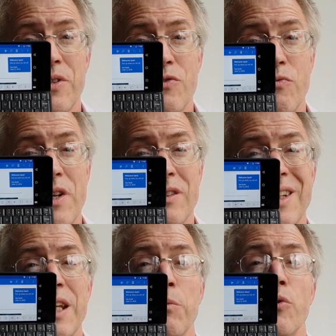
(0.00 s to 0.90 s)
on this real
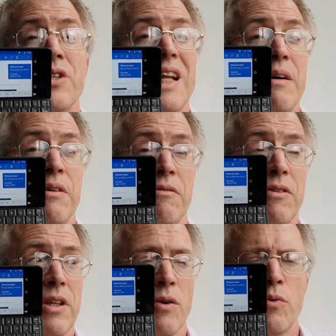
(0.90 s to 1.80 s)
keyboard, allowing for
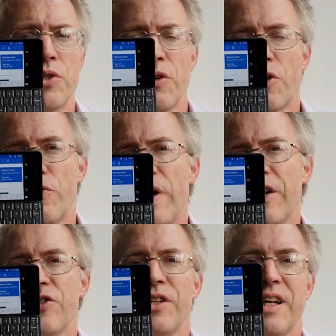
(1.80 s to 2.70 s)
the
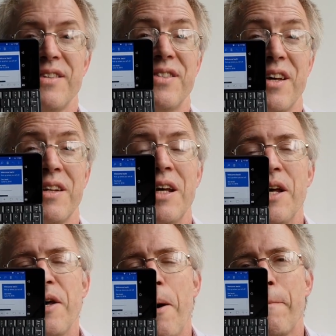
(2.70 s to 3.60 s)
auto-correction that gets done.
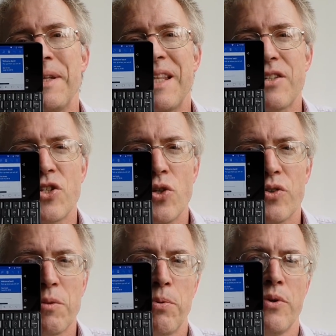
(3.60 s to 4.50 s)
But that's
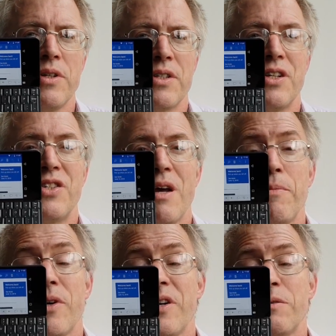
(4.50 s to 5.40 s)
not the point. The
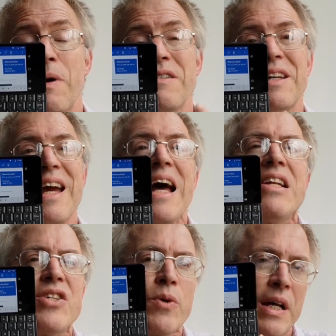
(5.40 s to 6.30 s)
Gemini is about a
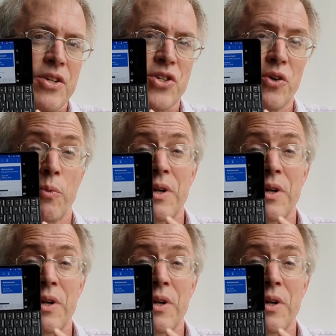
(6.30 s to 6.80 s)
can-do attitude.